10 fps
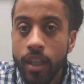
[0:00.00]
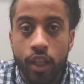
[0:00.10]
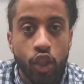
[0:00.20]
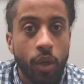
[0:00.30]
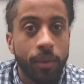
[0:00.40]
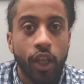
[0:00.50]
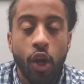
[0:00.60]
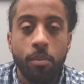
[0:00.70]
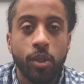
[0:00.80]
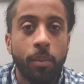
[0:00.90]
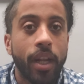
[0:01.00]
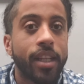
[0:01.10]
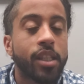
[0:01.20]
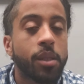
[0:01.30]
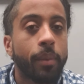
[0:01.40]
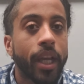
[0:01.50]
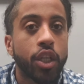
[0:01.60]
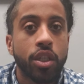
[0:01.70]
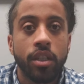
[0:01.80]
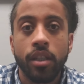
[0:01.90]
something comes up on
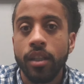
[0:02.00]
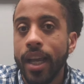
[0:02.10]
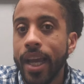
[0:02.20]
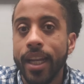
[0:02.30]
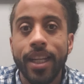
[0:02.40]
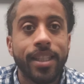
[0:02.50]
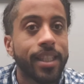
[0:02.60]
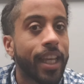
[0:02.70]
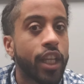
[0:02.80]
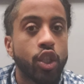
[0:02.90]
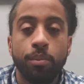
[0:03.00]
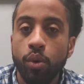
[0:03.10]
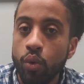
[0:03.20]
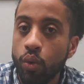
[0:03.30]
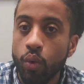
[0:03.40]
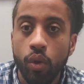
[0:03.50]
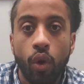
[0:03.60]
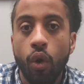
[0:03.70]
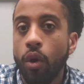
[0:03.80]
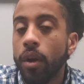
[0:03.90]
inspection, and let's say it's the pool
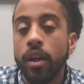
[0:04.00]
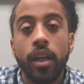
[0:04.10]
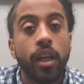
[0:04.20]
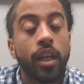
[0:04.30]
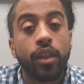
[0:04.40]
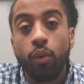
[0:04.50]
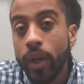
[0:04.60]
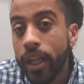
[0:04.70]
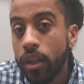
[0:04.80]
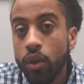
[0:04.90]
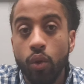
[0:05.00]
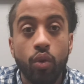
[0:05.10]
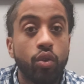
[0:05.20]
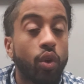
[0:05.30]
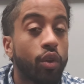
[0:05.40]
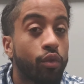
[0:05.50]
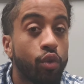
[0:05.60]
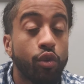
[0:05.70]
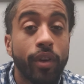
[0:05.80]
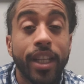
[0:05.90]
or the windows or the
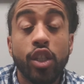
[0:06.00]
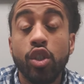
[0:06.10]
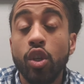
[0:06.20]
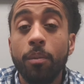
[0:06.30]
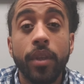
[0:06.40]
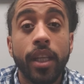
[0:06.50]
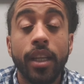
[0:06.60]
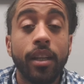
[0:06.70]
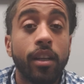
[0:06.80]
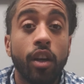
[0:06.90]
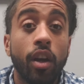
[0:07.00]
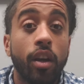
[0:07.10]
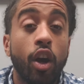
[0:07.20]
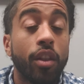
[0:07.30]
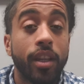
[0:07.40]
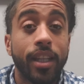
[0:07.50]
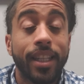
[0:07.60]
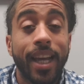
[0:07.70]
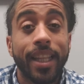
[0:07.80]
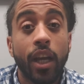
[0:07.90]
roof, and something other than
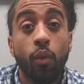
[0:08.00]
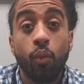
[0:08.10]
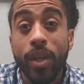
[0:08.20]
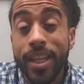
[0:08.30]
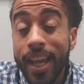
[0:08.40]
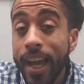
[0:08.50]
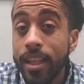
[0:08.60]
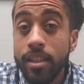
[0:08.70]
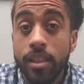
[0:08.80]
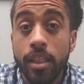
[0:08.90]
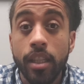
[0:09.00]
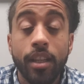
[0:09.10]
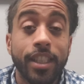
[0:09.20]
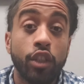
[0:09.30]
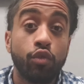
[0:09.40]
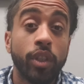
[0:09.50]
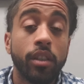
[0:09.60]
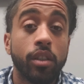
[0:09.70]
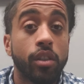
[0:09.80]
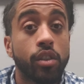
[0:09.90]
that we can't see, because as
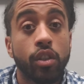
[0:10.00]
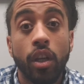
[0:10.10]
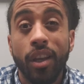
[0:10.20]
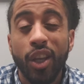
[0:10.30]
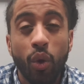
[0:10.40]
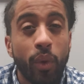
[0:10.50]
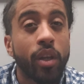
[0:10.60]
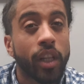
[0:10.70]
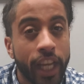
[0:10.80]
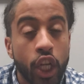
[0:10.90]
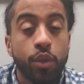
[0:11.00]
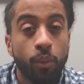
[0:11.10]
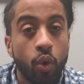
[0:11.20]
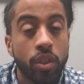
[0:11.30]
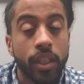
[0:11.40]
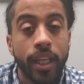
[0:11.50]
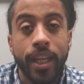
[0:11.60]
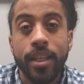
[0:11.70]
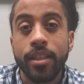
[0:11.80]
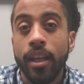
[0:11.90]
realtors, we catch most
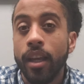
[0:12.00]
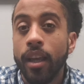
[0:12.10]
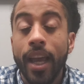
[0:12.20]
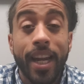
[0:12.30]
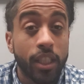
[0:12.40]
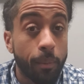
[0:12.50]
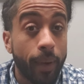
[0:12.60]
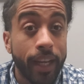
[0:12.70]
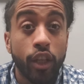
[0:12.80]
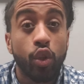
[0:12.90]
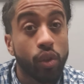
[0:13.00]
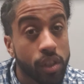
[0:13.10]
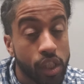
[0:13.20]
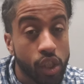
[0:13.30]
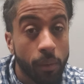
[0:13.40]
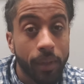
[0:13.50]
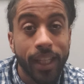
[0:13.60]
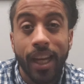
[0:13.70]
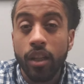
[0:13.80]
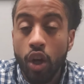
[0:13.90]
things, and as a buyer, you'll see something
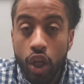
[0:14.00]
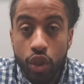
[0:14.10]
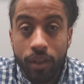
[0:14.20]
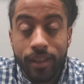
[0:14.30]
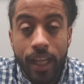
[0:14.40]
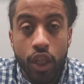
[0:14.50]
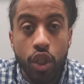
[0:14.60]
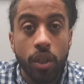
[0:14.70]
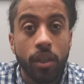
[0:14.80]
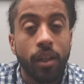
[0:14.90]
that caught your attention,